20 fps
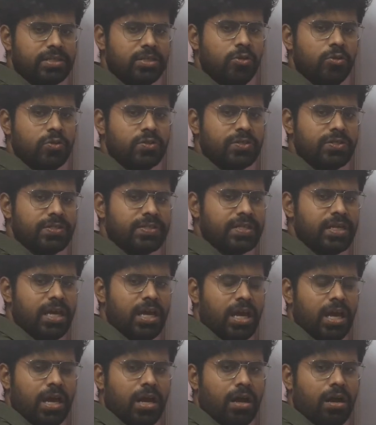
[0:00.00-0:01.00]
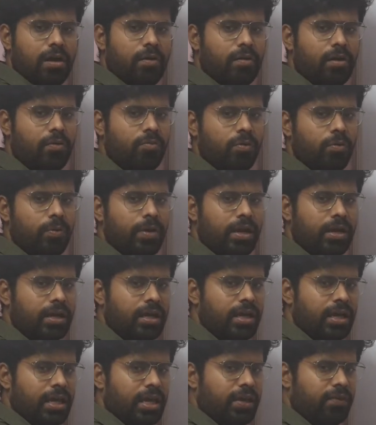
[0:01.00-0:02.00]
acidosis.
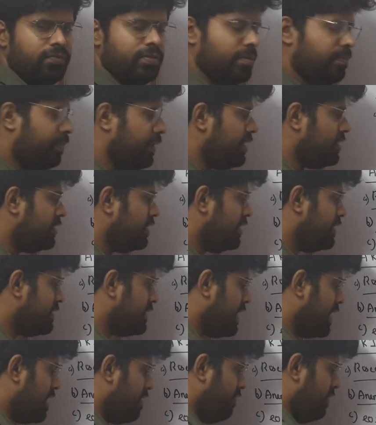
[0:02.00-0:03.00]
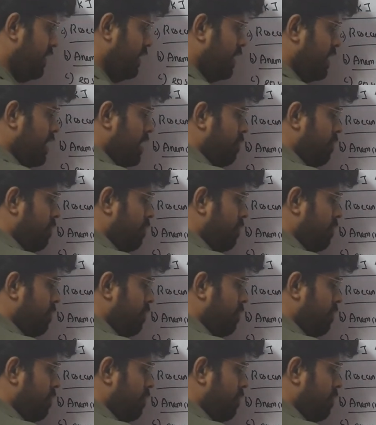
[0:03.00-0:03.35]
However, if the patient is having